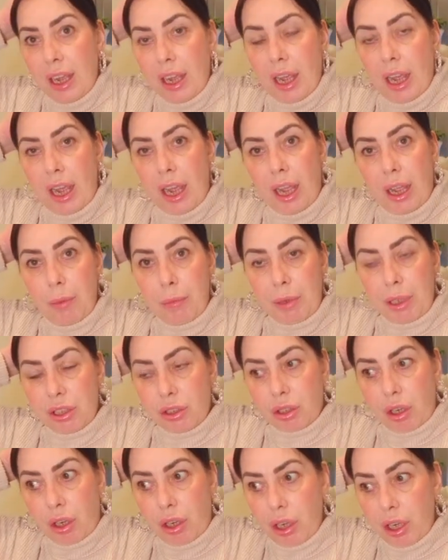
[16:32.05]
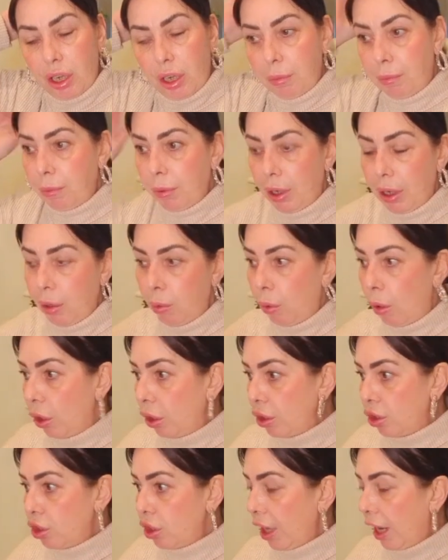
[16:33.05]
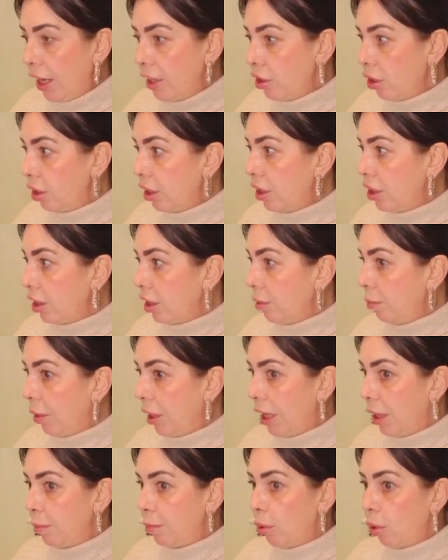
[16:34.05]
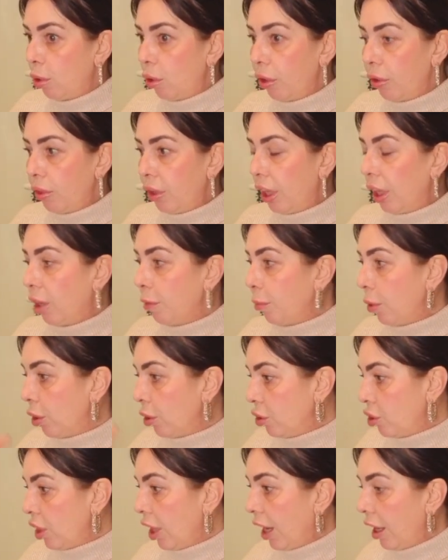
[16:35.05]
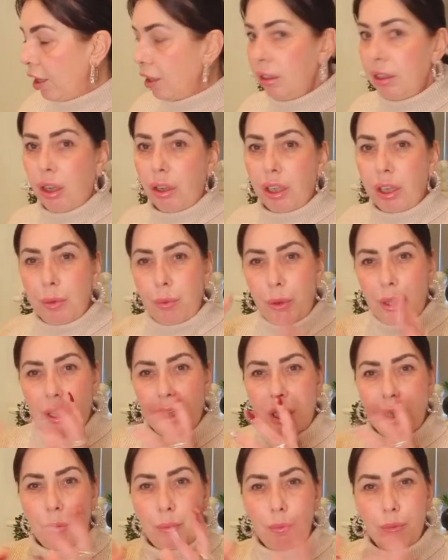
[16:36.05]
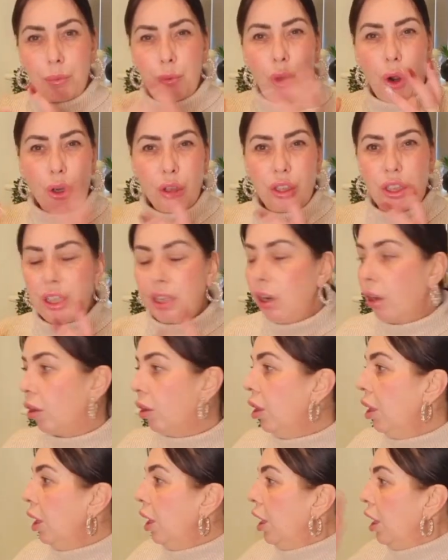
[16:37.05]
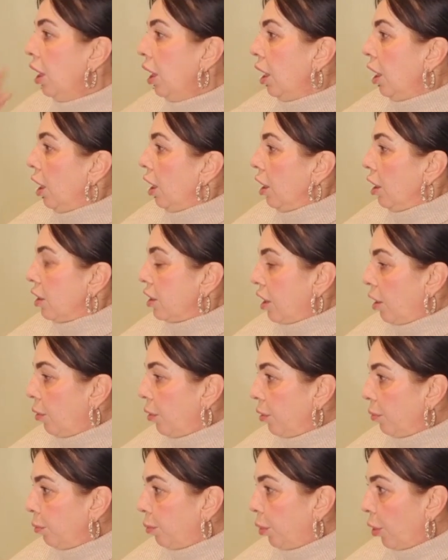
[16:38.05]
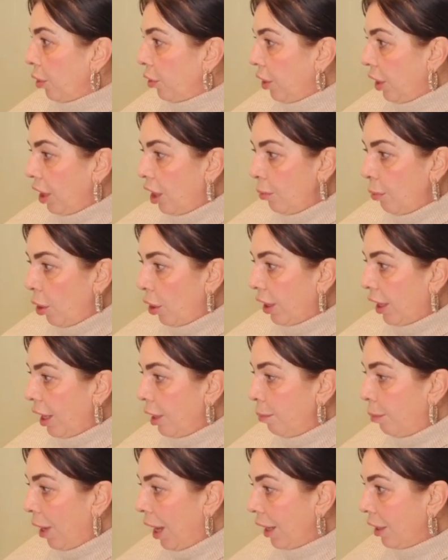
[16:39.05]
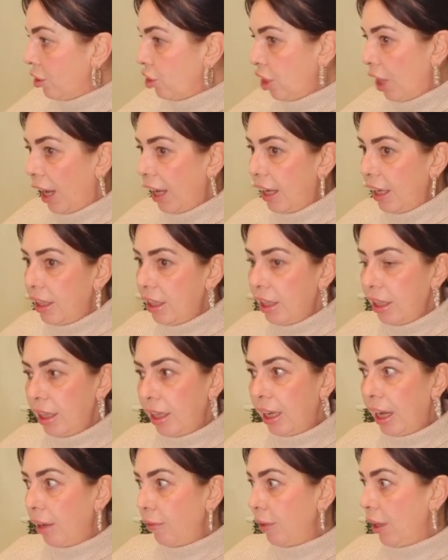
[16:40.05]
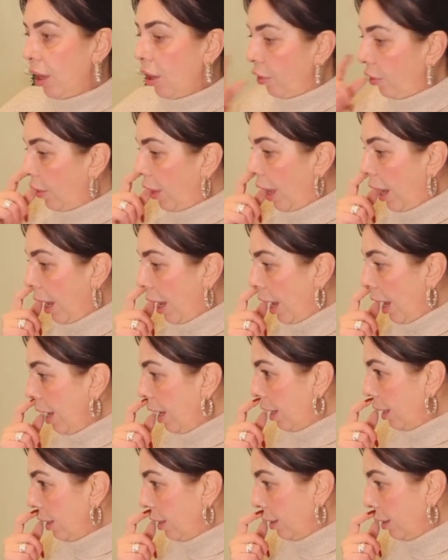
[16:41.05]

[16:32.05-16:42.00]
It's got a white shade on it at the minute, but I think I might like it with a writing on. So, but I think I might get a black shade and have it on there.